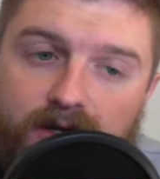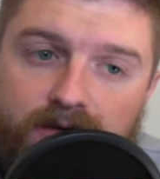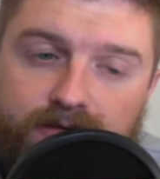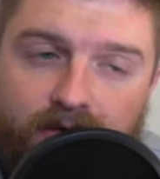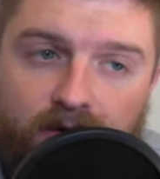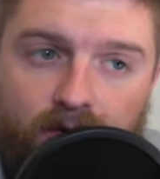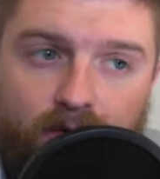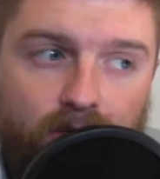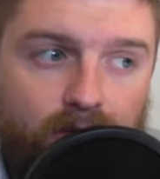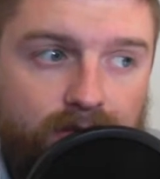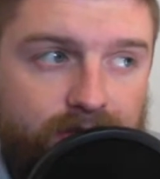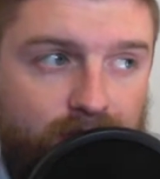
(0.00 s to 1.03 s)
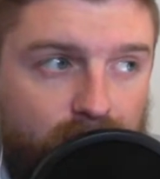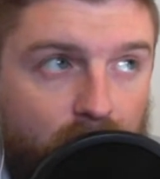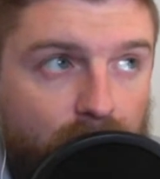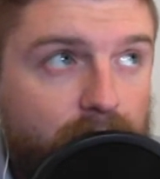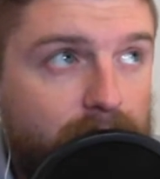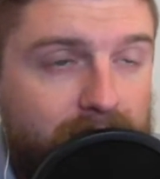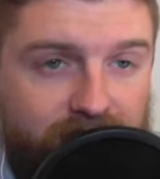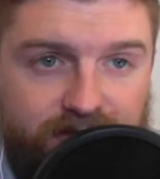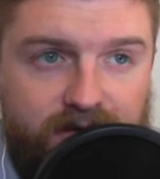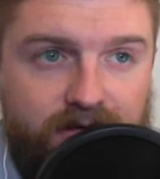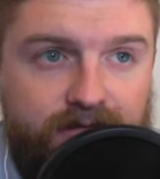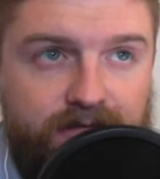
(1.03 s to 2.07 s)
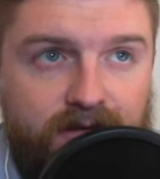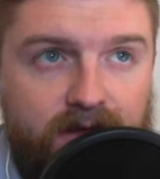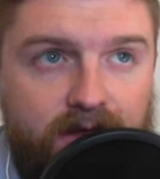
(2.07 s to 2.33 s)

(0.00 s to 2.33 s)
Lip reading: So to grow your business,